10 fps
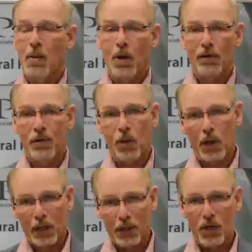Well, if you
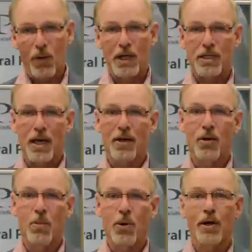look on the U.S. side of
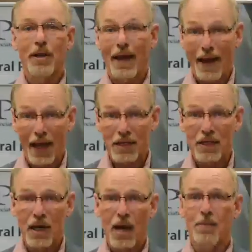the border, that
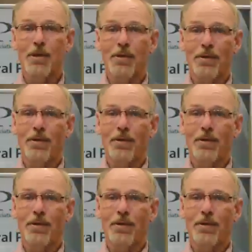hasn't happened.